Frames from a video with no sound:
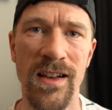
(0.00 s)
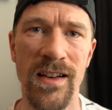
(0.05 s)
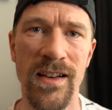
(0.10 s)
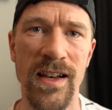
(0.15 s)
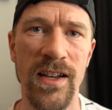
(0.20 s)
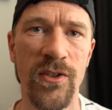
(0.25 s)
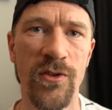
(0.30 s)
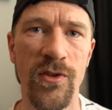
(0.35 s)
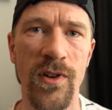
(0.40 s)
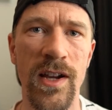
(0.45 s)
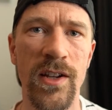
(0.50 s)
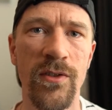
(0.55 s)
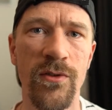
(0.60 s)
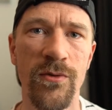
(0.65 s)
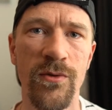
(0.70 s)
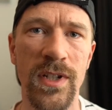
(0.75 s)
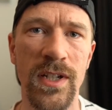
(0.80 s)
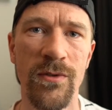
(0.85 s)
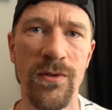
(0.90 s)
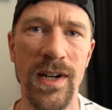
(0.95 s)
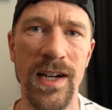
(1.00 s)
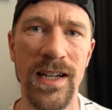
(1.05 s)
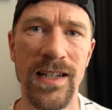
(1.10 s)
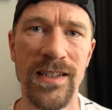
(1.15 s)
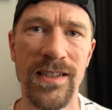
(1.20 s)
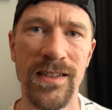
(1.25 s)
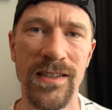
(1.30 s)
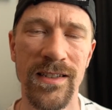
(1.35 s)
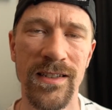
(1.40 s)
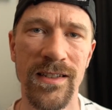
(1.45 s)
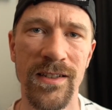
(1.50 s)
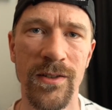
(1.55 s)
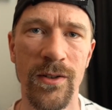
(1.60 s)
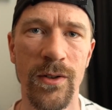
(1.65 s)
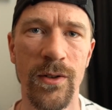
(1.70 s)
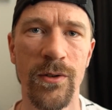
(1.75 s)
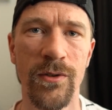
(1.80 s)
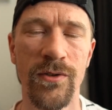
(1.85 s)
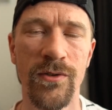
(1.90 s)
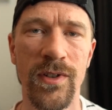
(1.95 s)
and try to rewrite
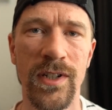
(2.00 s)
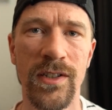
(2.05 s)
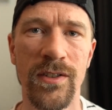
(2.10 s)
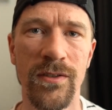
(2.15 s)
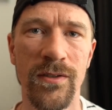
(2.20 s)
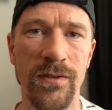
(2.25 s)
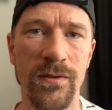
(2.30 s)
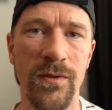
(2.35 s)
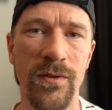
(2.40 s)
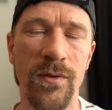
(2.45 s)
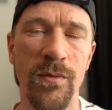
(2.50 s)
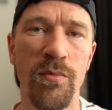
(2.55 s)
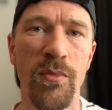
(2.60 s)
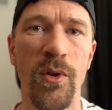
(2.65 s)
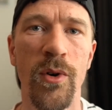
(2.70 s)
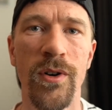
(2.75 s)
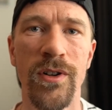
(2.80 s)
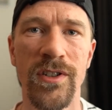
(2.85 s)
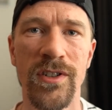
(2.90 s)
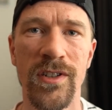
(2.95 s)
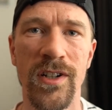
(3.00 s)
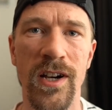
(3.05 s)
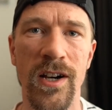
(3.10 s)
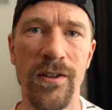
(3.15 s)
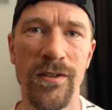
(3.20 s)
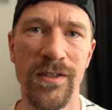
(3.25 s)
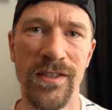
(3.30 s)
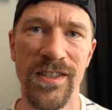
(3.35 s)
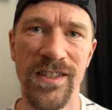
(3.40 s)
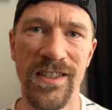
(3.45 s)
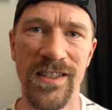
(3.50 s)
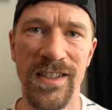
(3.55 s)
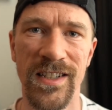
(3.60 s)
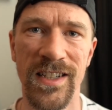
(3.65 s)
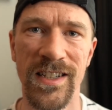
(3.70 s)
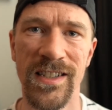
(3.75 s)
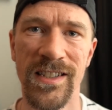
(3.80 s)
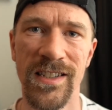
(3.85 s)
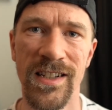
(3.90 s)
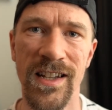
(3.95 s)
or try to port
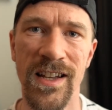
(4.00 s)
rlselect